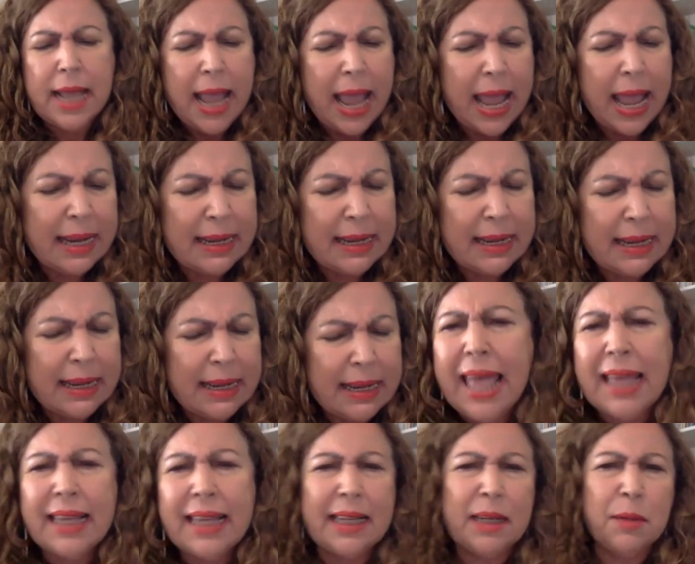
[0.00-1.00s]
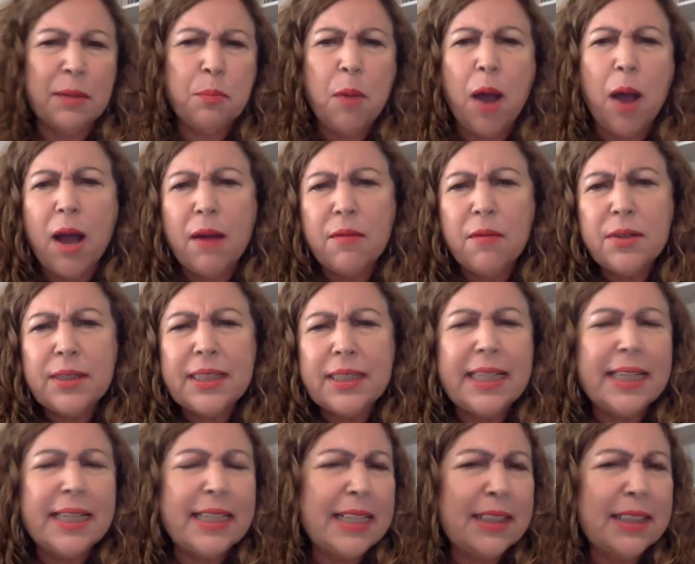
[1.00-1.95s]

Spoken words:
and lack and poverty. And he